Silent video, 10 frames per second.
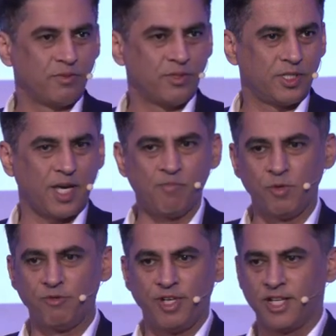same
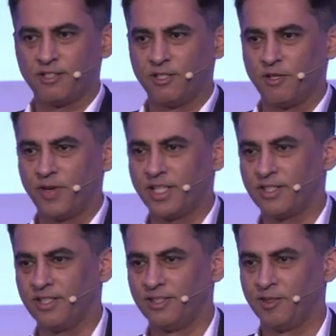movie as the
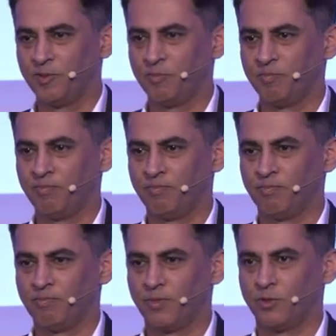director?
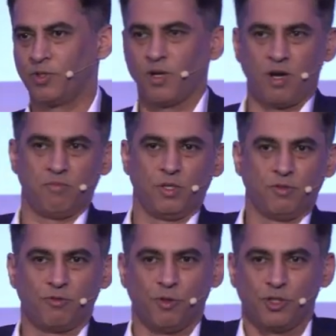And you say, Oh, Manu,
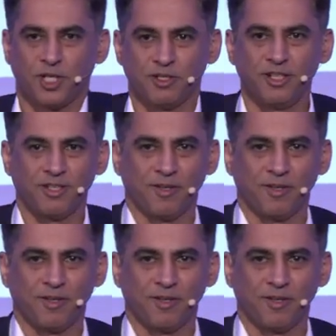of course I did.